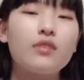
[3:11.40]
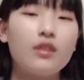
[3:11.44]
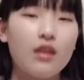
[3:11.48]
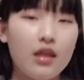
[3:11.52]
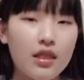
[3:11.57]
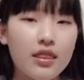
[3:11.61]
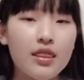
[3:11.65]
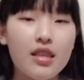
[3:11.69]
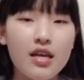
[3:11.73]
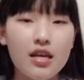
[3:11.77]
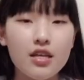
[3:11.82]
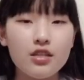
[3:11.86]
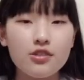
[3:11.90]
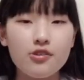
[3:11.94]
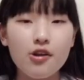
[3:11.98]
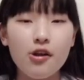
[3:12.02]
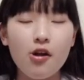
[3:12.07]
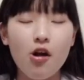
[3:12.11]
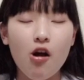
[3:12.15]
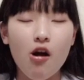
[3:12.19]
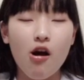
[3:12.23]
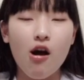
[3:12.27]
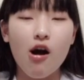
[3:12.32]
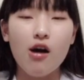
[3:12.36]
These are
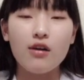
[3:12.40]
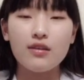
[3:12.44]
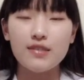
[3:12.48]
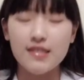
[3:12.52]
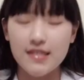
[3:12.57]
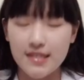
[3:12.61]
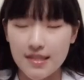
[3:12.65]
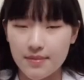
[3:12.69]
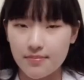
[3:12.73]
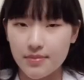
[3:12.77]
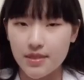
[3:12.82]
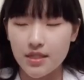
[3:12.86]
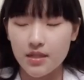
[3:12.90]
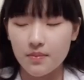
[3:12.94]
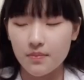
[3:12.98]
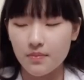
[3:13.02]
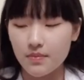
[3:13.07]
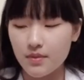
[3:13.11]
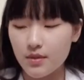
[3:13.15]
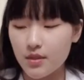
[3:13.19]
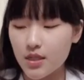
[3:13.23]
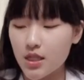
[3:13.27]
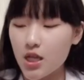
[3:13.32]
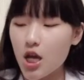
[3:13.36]
all
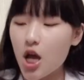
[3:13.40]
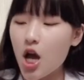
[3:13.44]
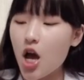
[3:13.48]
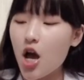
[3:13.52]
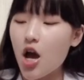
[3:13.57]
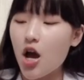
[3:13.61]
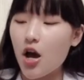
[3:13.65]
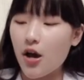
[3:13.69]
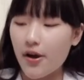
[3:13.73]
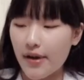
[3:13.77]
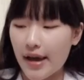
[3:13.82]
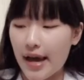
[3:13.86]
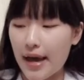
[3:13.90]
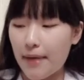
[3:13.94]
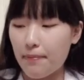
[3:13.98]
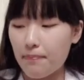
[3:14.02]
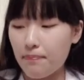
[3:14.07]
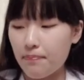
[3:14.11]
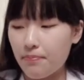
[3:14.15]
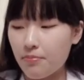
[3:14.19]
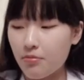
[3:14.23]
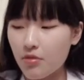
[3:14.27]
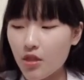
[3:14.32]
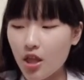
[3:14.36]
symptoms. Okay,
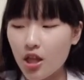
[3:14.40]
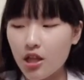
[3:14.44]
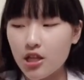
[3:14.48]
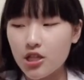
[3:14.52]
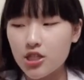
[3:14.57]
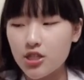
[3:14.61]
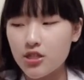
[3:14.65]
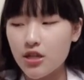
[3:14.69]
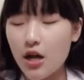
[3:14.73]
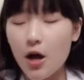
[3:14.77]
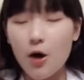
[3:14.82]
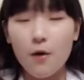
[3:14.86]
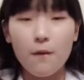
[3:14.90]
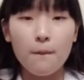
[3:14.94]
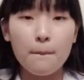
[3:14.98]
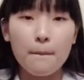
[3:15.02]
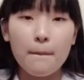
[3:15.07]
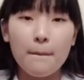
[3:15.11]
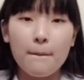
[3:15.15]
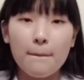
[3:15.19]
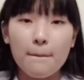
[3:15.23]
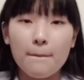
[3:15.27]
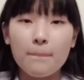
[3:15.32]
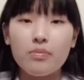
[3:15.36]
so
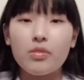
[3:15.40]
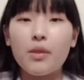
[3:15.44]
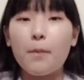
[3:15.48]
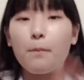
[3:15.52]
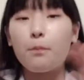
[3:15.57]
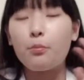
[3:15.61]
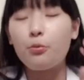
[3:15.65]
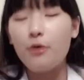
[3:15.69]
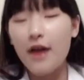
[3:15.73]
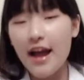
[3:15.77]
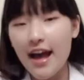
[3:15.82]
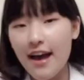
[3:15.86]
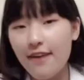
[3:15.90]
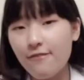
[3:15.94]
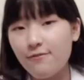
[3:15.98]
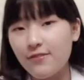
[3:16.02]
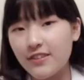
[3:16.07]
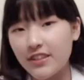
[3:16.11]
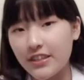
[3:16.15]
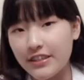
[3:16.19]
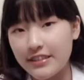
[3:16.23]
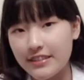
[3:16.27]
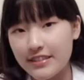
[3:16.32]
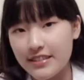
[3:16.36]
the
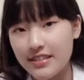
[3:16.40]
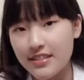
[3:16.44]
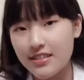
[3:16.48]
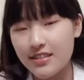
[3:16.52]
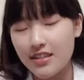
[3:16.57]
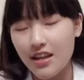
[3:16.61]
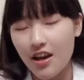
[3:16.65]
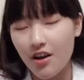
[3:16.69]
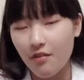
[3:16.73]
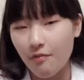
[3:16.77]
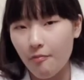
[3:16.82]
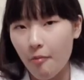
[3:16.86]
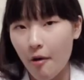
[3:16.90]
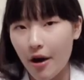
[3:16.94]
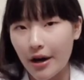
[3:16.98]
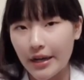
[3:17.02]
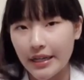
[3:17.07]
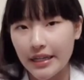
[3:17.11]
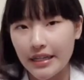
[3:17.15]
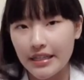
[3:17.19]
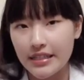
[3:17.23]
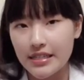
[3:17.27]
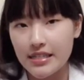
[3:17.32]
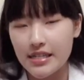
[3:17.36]
prevalence of
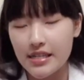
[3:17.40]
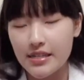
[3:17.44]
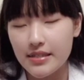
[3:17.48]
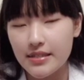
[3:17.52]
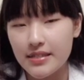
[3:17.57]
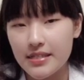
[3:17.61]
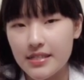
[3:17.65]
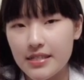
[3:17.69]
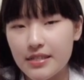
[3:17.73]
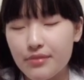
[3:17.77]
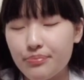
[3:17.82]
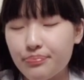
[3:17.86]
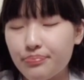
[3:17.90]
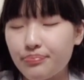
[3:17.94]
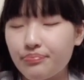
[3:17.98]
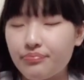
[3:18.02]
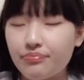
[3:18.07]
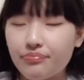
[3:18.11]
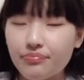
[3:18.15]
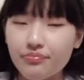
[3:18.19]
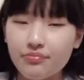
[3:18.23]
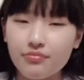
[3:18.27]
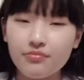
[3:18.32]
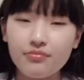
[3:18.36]
Parkinson's.
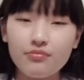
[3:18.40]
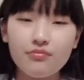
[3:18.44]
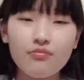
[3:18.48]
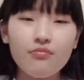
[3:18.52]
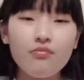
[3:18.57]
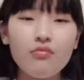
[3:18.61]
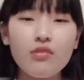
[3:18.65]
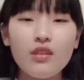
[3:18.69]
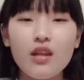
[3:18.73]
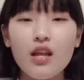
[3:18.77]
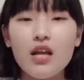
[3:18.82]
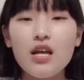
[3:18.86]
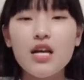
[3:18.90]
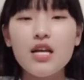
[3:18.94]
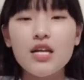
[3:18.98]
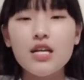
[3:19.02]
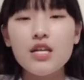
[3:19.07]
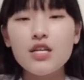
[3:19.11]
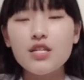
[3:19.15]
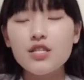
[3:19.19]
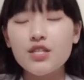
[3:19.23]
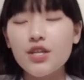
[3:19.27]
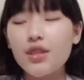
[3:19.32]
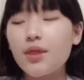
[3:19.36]

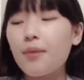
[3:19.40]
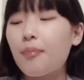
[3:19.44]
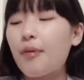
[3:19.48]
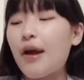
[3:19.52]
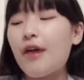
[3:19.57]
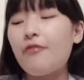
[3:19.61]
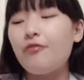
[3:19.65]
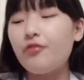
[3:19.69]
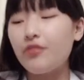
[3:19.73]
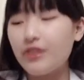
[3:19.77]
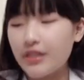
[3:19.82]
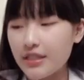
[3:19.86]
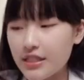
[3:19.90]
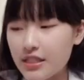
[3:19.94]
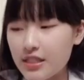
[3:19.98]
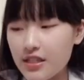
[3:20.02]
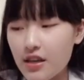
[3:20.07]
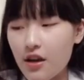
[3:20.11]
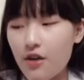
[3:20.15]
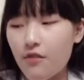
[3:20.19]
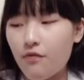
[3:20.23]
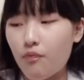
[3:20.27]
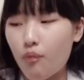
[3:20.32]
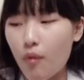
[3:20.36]
So the prevalence
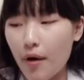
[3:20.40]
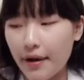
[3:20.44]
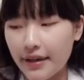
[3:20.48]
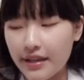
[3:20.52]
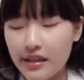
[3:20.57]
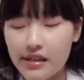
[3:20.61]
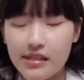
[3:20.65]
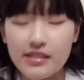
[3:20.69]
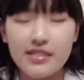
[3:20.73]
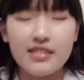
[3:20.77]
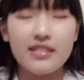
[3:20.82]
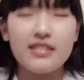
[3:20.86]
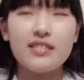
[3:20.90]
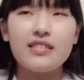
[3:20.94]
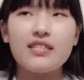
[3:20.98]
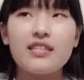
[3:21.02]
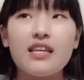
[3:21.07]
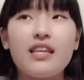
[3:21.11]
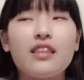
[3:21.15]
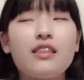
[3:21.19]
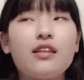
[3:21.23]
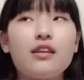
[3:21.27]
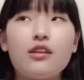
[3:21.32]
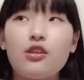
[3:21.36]
of Parkinson's
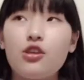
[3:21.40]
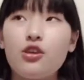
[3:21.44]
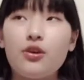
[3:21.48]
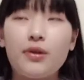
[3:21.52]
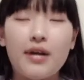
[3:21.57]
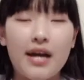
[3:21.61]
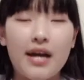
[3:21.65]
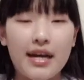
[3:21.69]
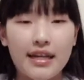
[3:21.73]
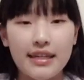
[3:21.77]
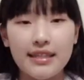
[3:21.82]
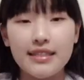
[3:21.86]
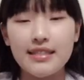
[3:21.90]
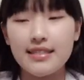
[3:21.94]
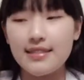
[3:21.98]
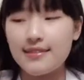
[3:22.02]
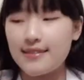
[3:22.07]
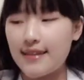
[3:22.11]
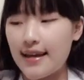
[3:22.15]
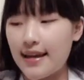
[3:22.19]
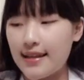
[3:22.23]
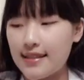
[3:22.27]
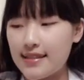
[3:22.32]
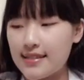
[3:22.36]
in the United
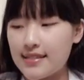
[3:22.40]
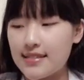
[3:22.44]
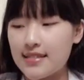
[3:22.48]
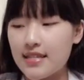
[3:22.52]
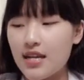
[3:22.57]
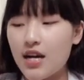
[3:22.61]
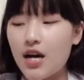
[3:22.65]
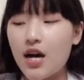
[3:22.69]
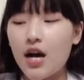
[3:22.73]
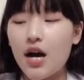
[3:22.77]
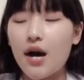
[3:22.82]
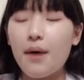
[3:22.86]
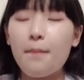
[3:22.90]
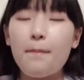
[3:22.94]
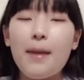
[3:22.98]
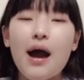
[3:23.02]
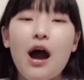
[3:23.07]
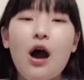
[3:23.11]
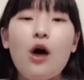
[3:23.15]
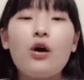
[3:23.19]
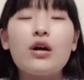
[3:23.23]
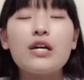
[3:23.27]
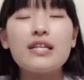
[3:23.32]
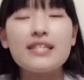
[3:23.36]
States,
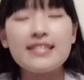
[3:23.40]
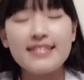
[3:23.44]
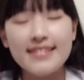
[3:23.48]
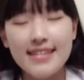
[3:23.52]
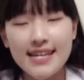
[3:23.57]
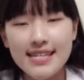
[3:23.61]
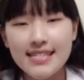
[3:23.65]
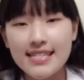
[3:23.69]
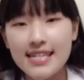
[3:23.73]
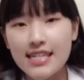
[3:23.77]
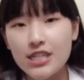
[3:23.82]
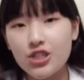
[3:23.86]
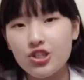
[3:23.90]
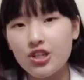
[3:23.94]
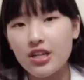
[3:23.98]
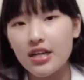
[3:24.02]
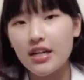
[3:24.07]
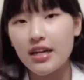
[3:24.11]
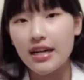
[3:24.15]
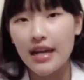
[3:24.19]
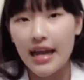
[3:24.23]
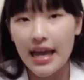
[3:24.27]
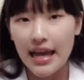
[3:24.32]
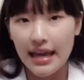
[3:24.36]
about
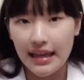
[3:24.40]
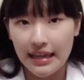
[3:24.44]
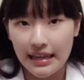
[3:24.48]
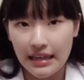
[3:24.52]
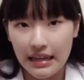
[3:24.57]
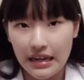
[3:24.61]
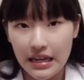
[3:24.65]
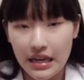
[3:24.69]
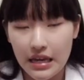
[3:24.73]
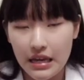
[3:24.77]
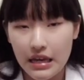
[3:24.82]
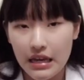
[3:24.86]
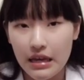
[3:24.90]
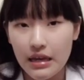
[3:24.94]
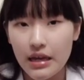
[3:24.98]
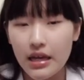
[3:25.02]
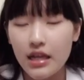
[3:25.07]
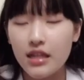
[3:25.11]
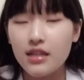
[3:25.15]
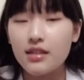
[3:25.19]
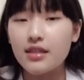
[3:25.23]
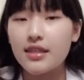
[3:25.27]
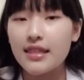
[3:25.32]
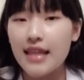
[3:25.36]

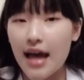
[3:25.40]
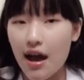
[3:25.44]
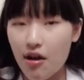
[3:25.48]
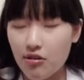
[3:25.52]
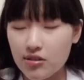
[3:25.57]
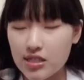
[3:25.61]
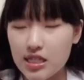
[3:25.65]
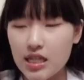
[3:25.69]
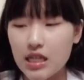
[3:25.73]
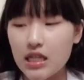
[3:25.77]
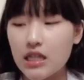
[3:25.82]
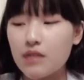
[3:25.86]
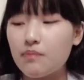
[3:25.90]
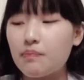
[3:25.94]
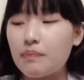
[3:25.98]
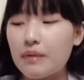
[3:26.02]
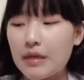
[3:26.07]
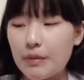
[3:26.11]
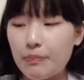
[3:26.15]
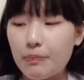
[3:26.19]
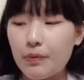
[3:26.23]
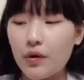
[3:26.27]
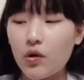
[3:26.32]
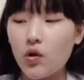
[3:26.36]
680,000
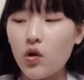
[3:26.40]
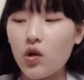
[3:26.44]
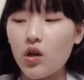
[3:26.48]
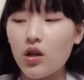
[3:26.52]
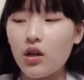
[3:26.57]
people